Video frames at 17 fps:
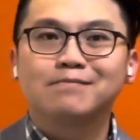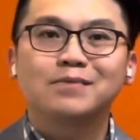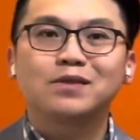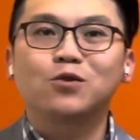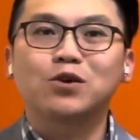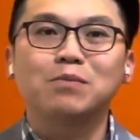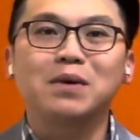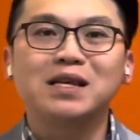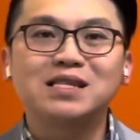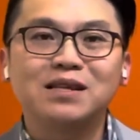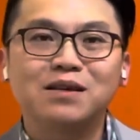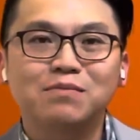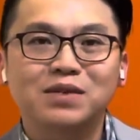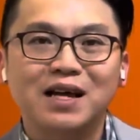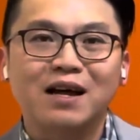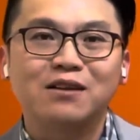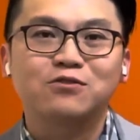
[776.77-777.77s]
Look, it may
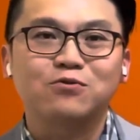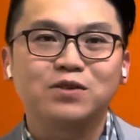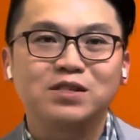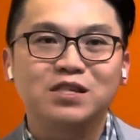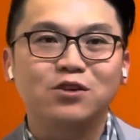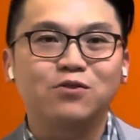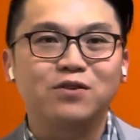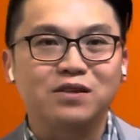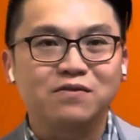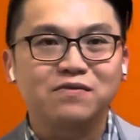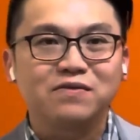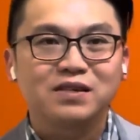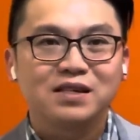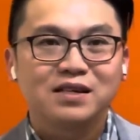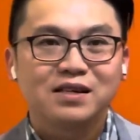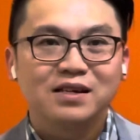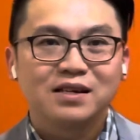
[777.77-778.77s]
seem counterintuitive,
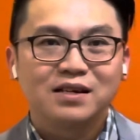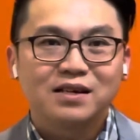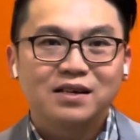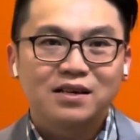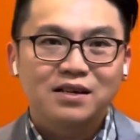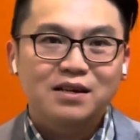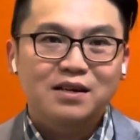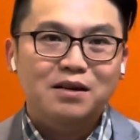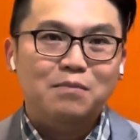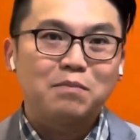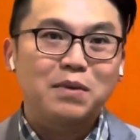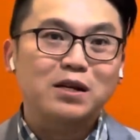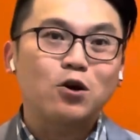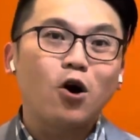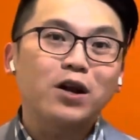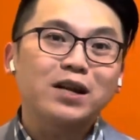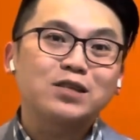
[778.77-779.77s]
but
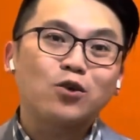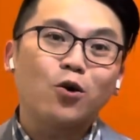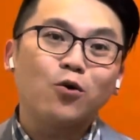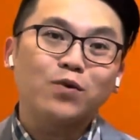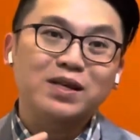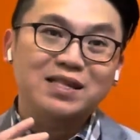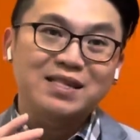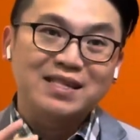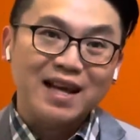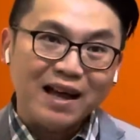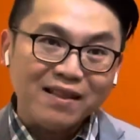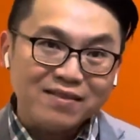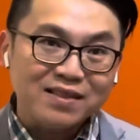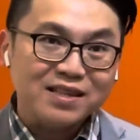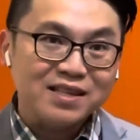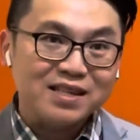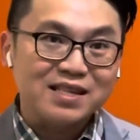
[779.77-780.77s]
God has always
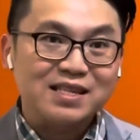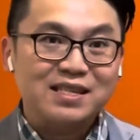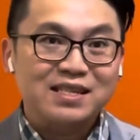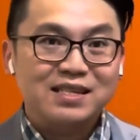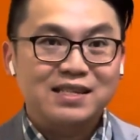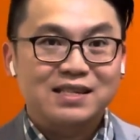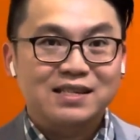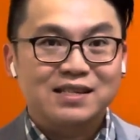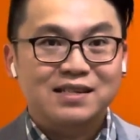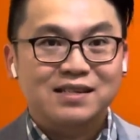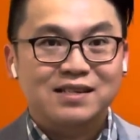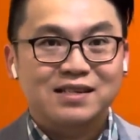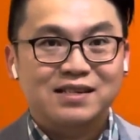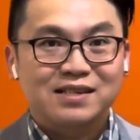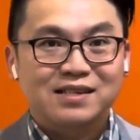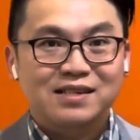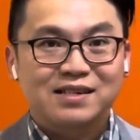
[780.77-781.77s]
done this.
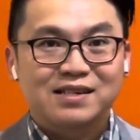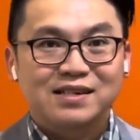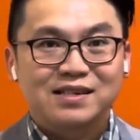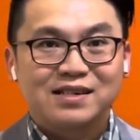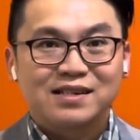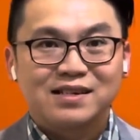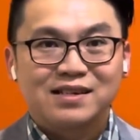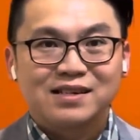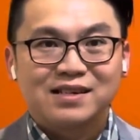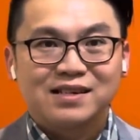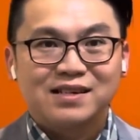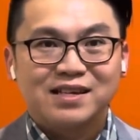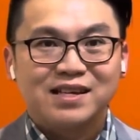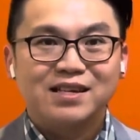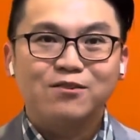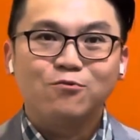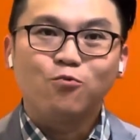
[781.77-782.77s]

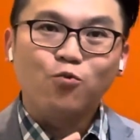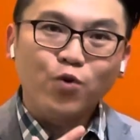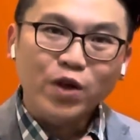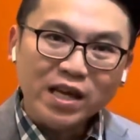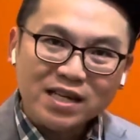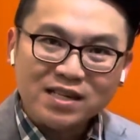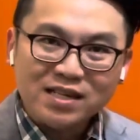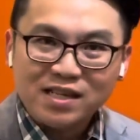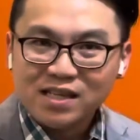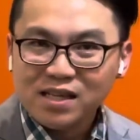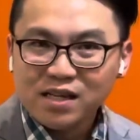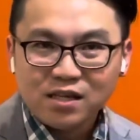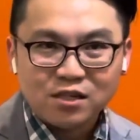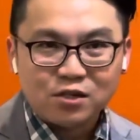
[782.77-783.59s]
In weakness, he has